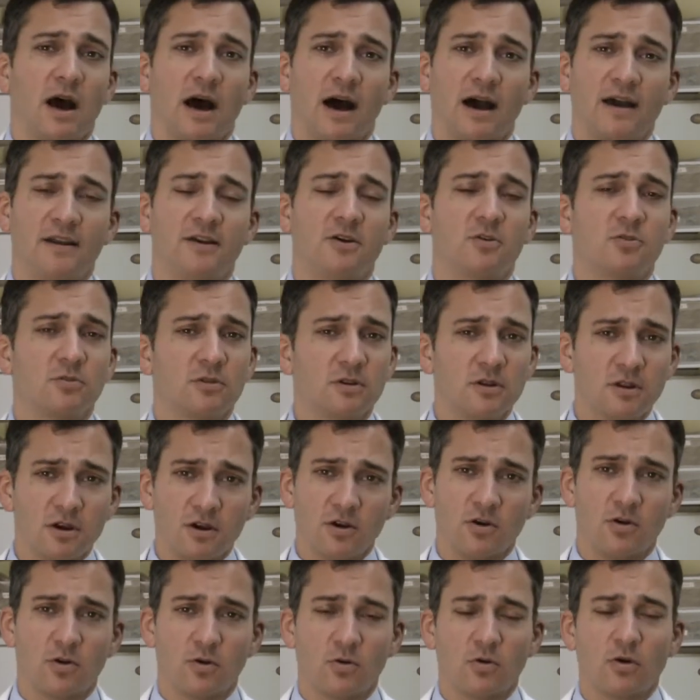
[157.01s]
I don't
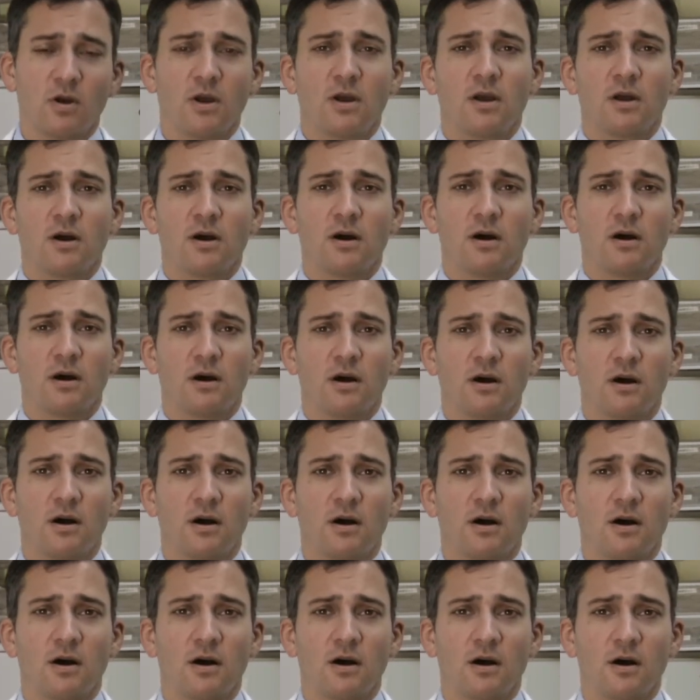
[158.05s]
know.
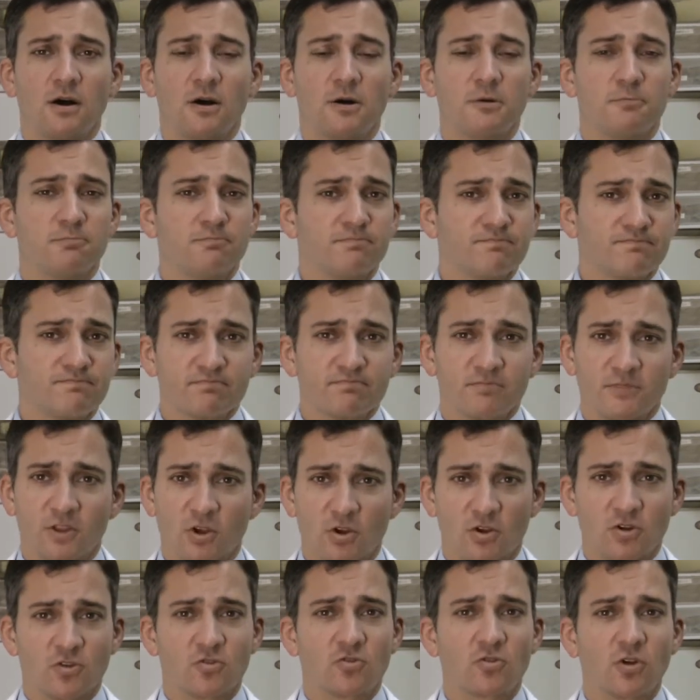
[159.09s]
Uh, you
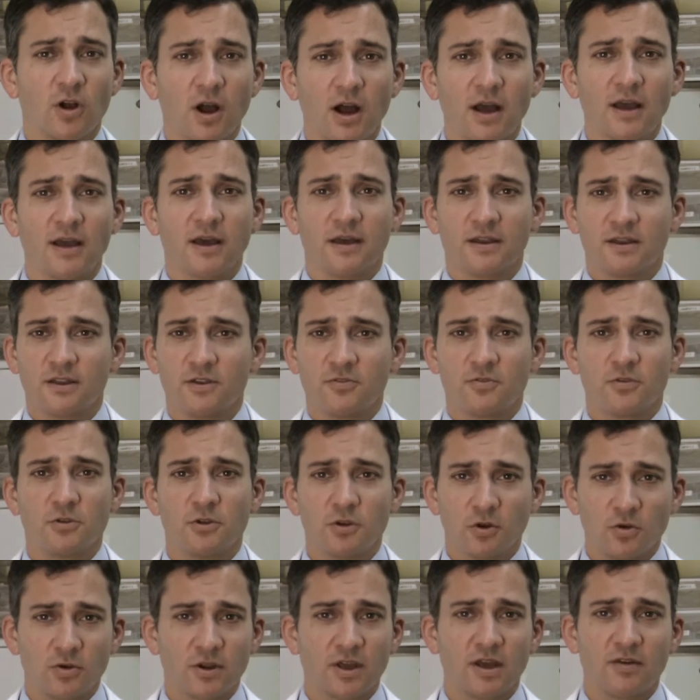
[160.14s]
can try it if you
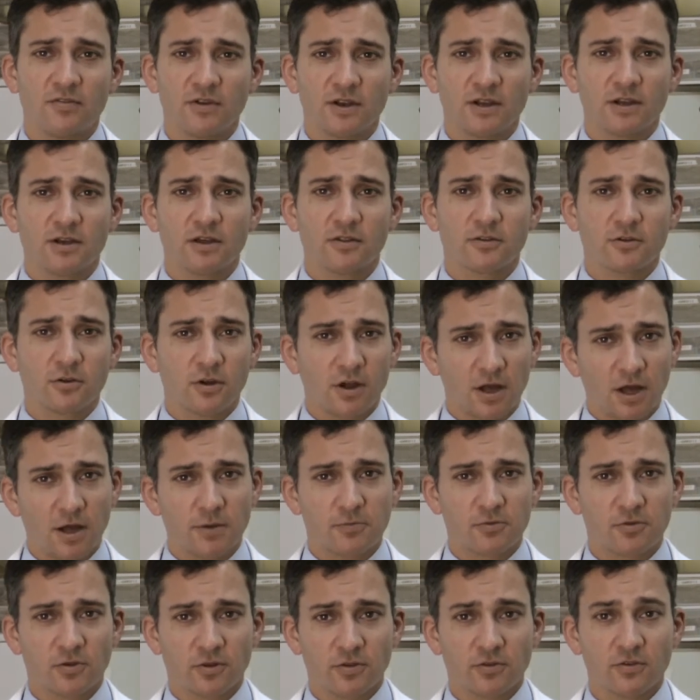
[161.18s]
don't have any other
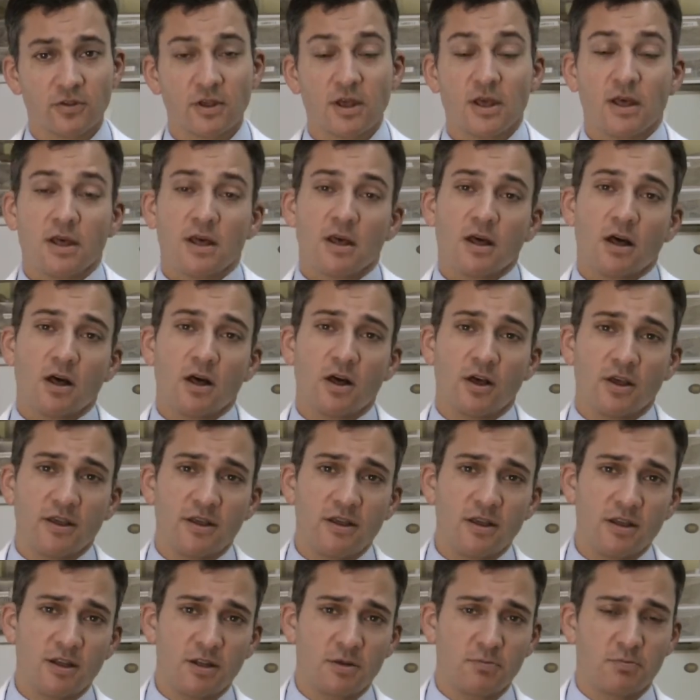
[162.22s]
options a
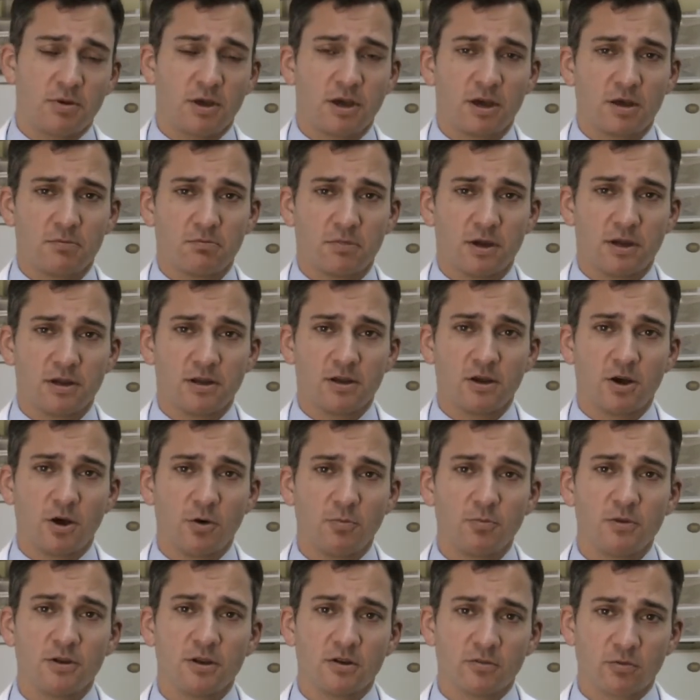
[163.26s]
heating pad might
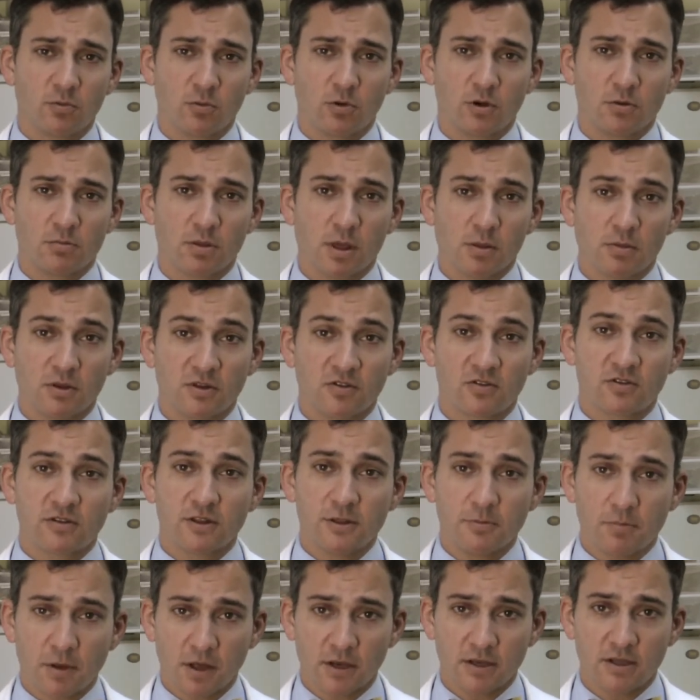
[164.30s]
help. You never want a baby to
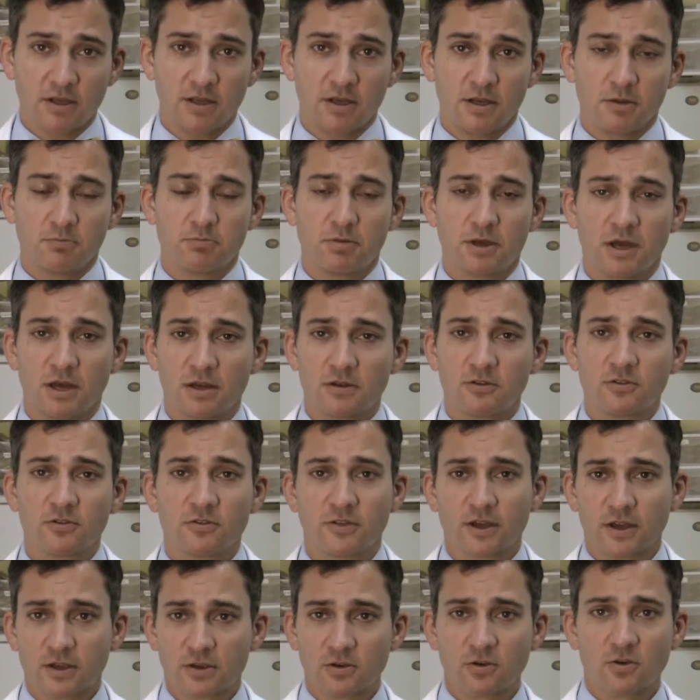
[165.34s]
sleep on a heating pad because
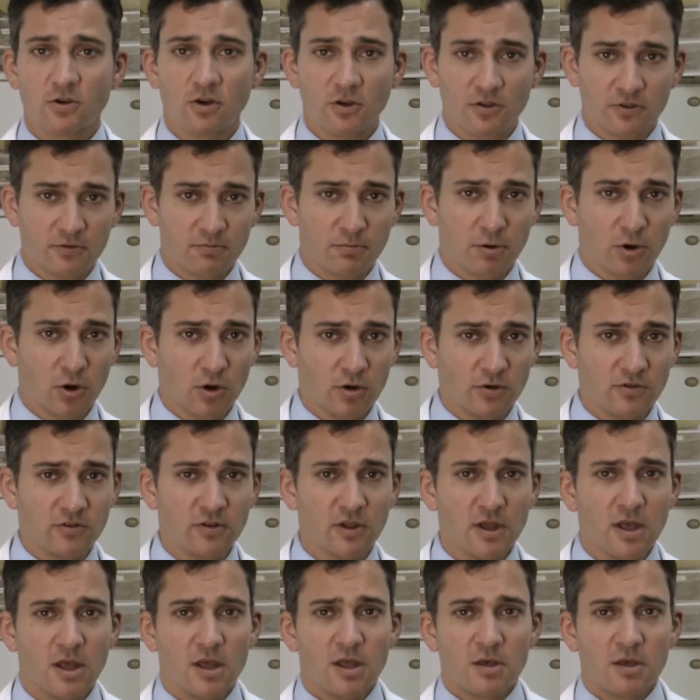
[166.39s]
that can cause burns.